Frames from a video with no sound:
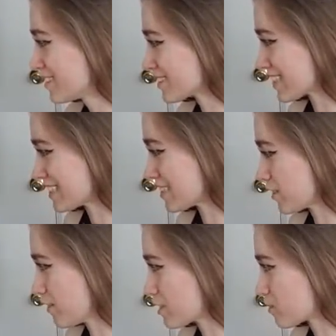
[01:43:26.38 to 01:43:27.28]
Looks like he sell
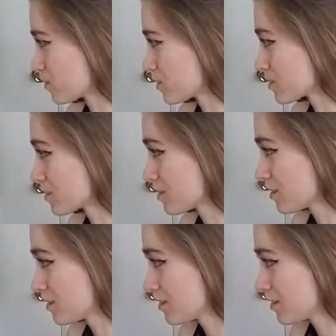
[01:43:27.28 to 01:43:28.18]
you vegetables.
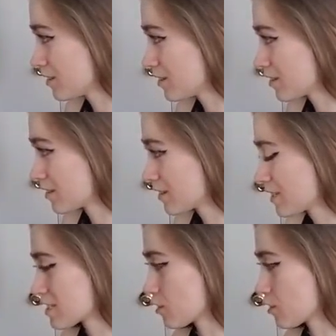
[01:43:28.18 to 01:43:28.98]
He